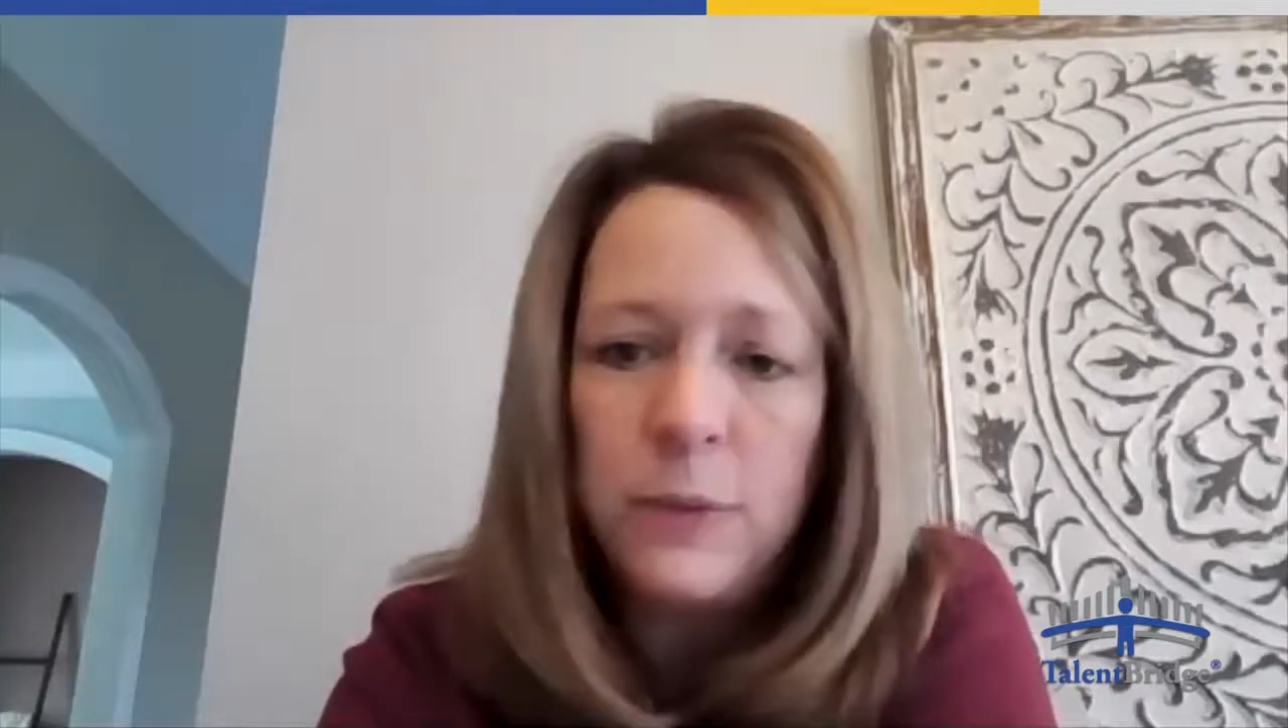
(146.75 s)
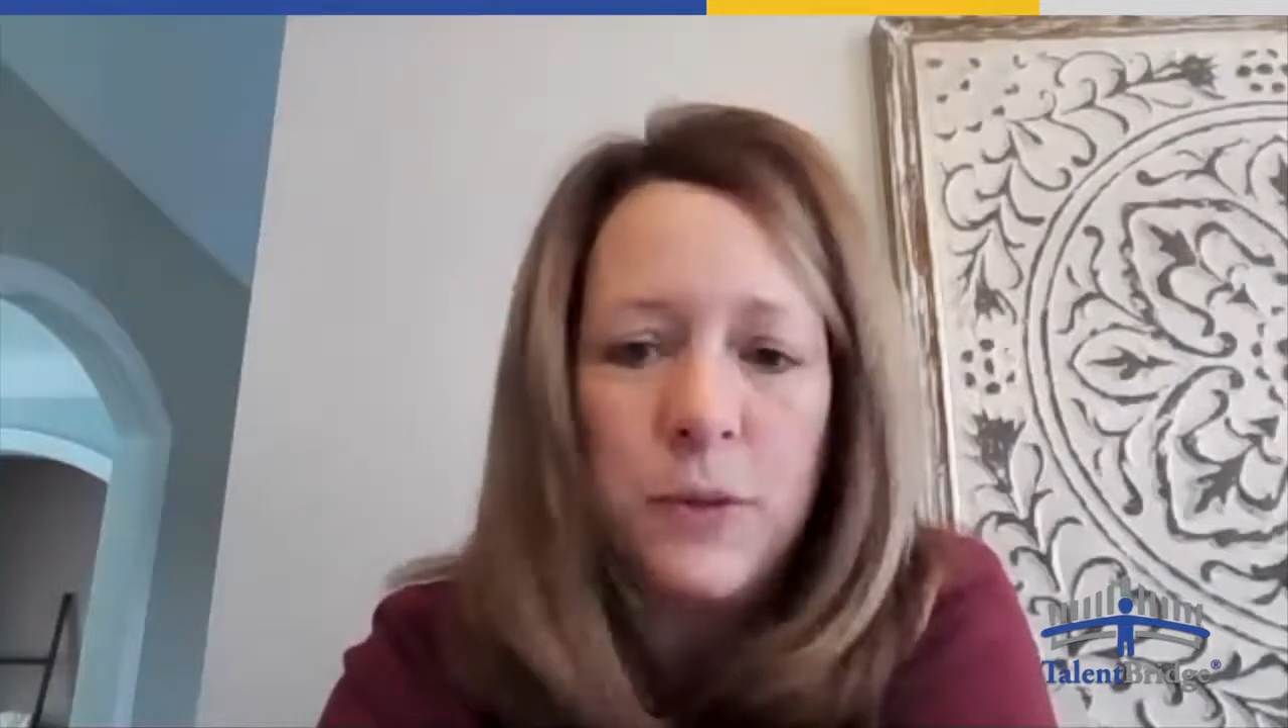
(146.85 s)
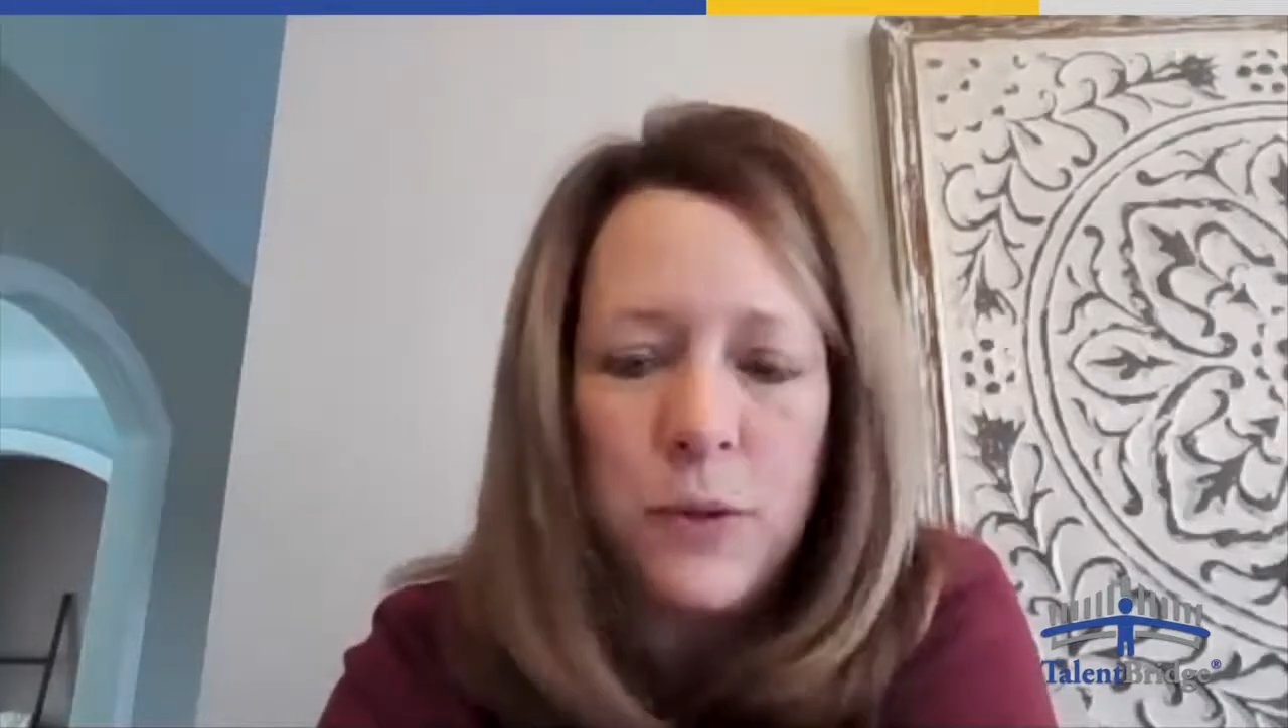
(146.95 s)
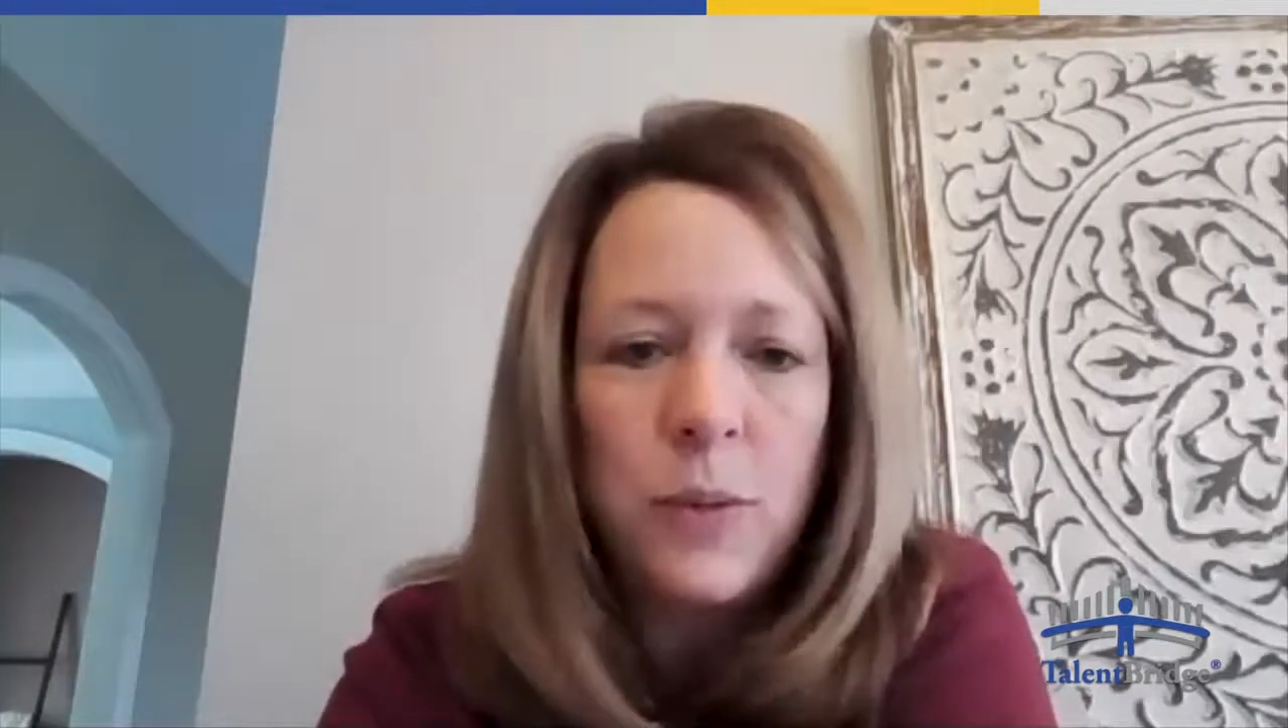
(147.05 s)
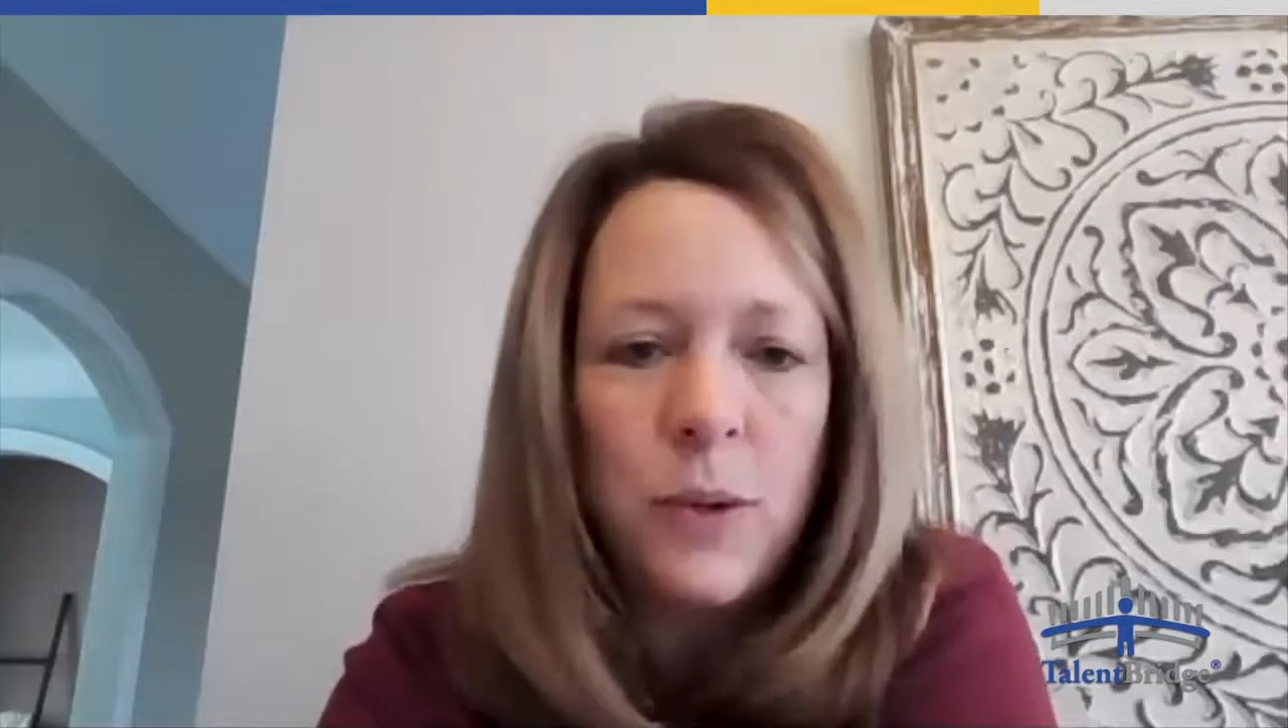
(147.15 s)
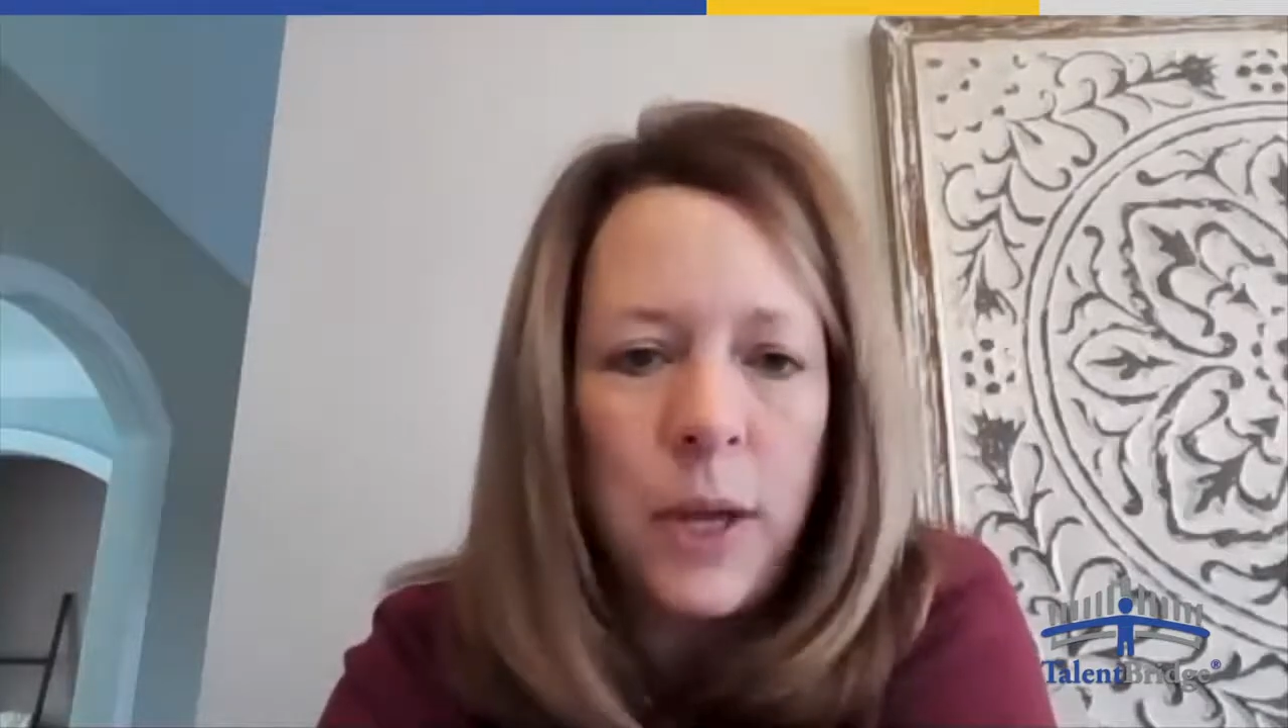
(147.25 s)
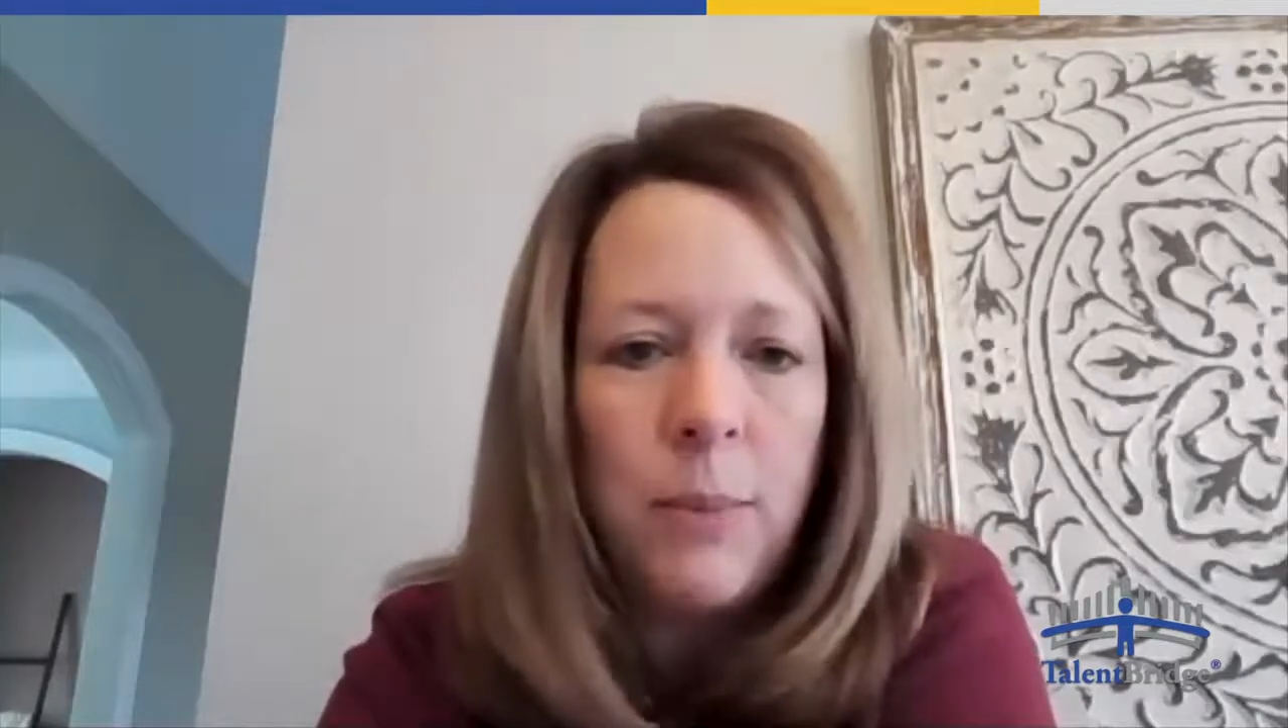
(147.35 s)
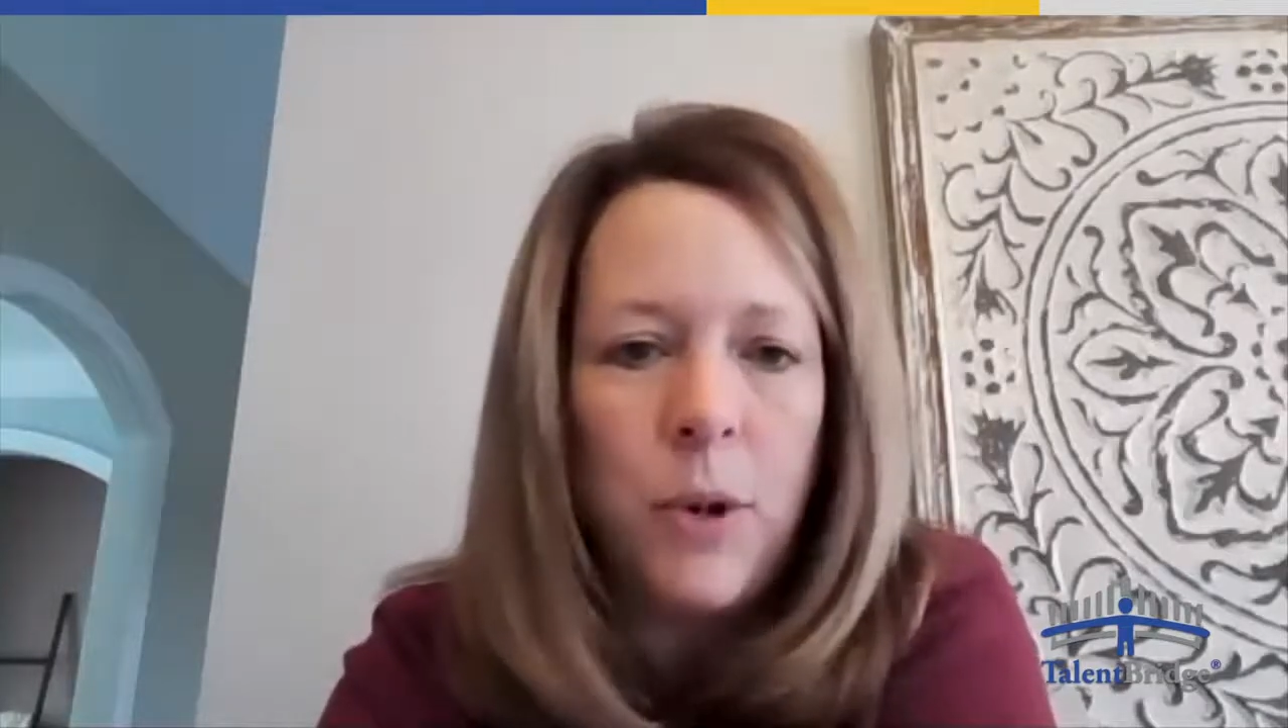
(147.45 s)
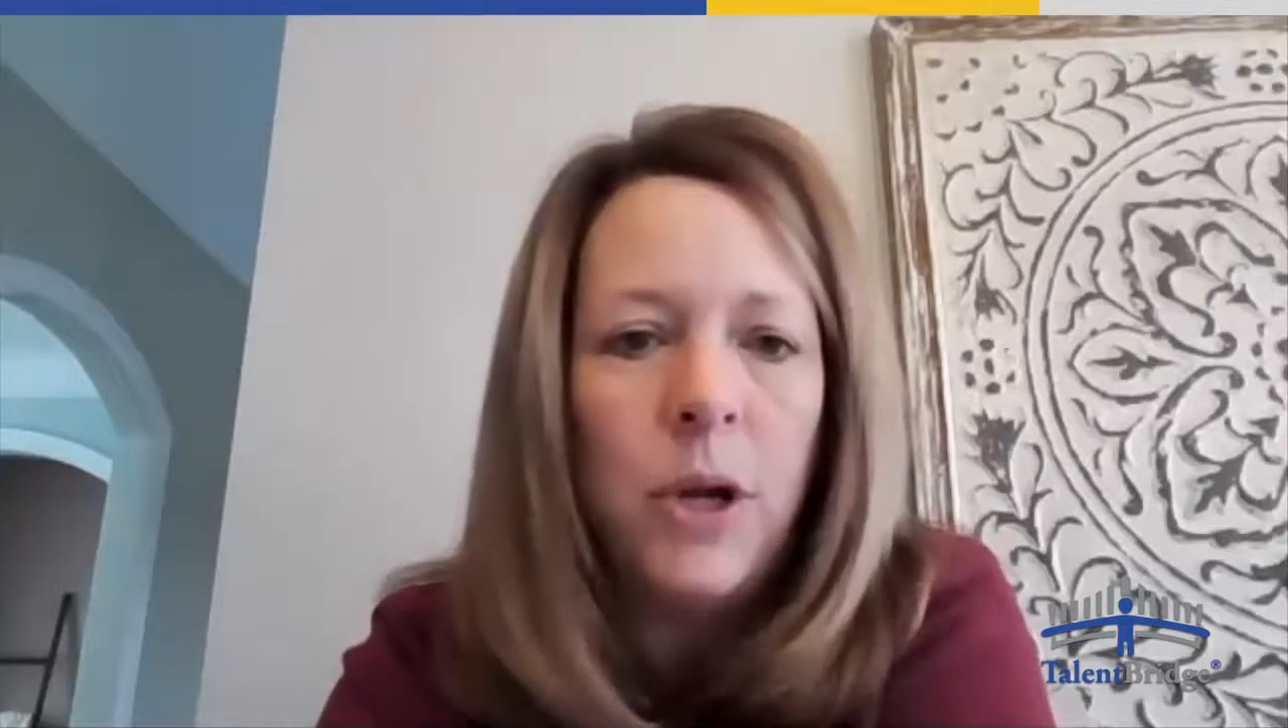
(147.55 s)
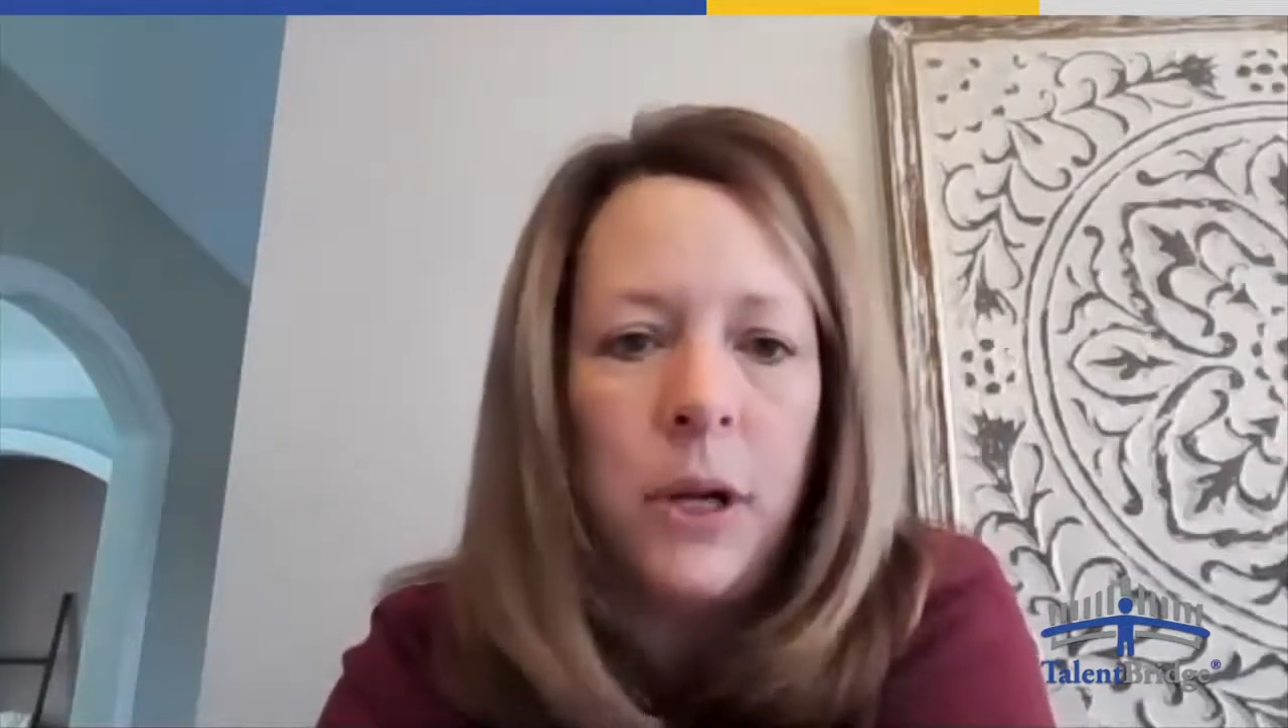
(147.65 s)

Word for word: which was really important